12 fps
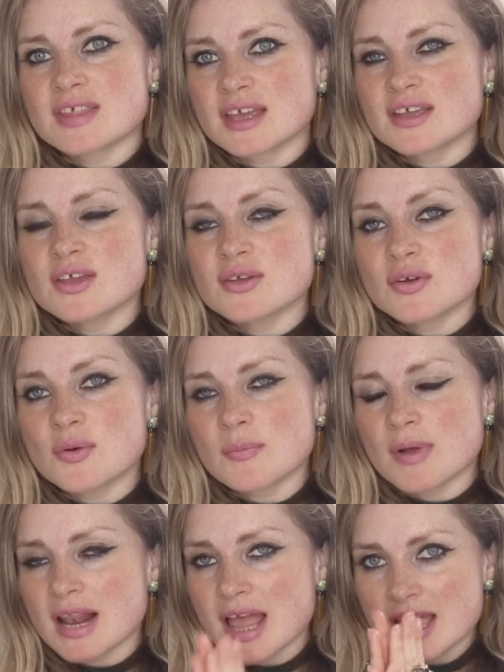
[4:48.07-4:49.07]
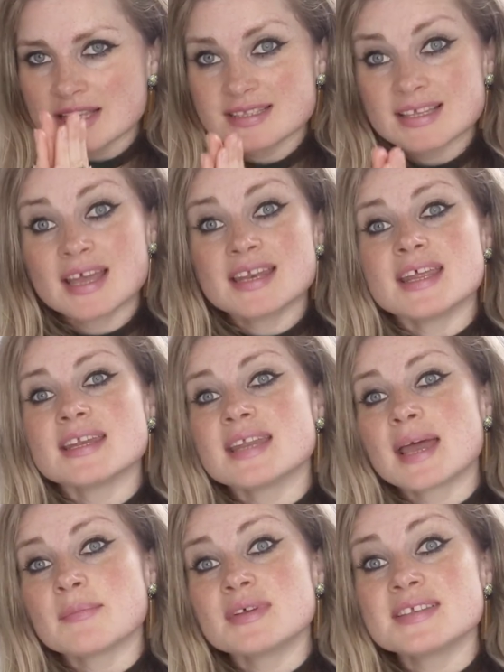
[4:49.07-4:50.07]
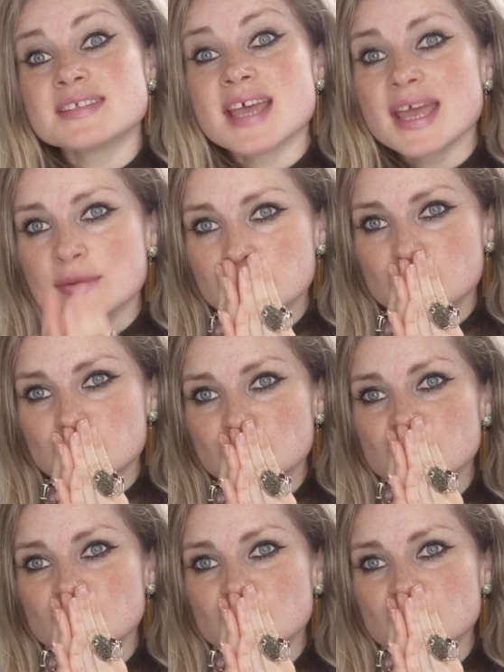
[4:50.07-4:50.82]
Thank you, God bless, and namaste.